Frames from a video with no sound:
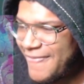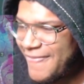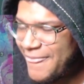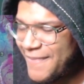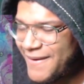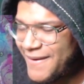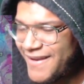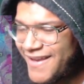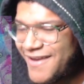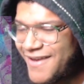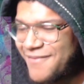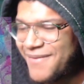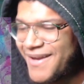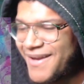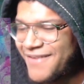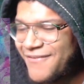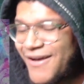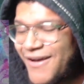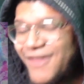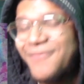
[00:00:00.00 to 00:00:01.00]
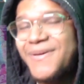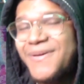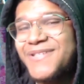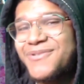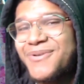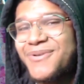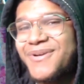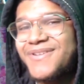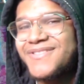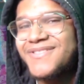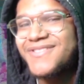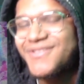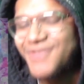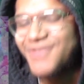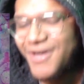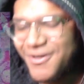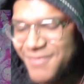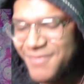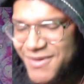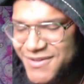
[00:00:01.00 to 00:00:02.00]
yeah, man. Follow my Twitter.
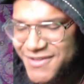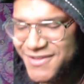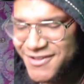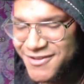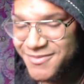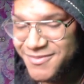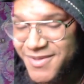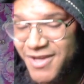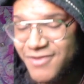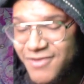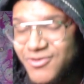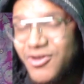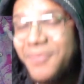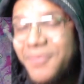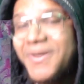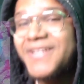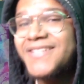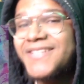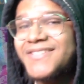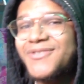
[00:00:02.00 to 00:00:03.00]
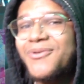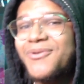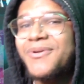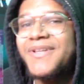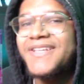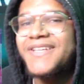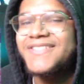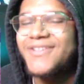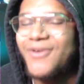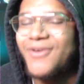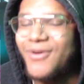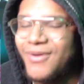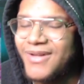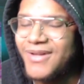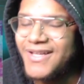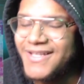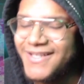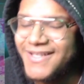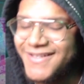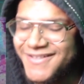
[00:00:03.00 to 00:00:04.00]
Subscribe to Bo's YouTube channel. Join my Discord. Links are all
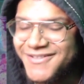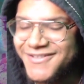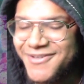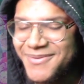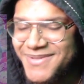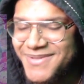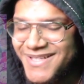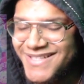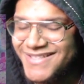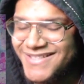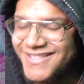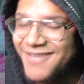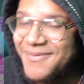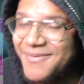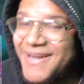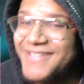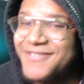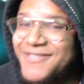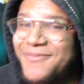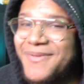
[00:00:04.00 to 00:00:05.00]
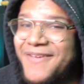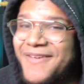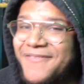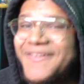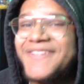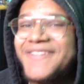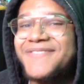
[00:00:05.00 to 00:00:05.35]
in the description. Ladies and gentlemen, that's going to be it for this